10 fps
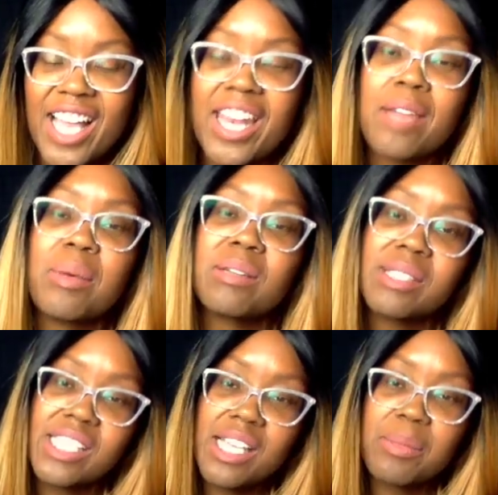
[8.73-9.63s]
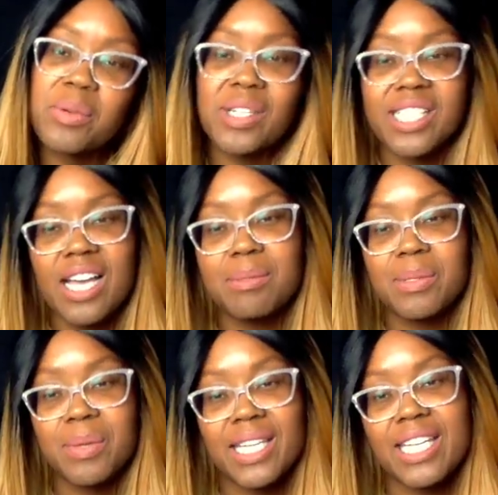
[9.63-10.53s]
and I publish them 3 times a
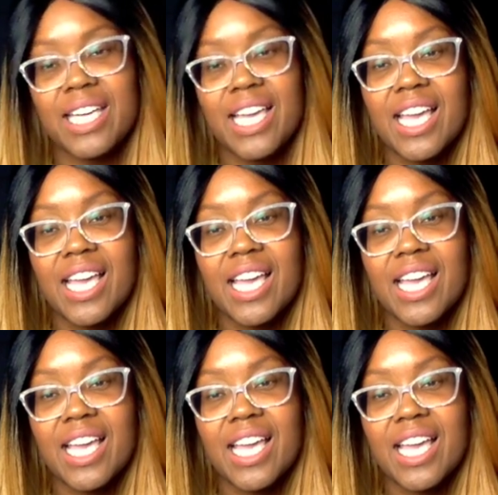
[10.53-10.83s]
week.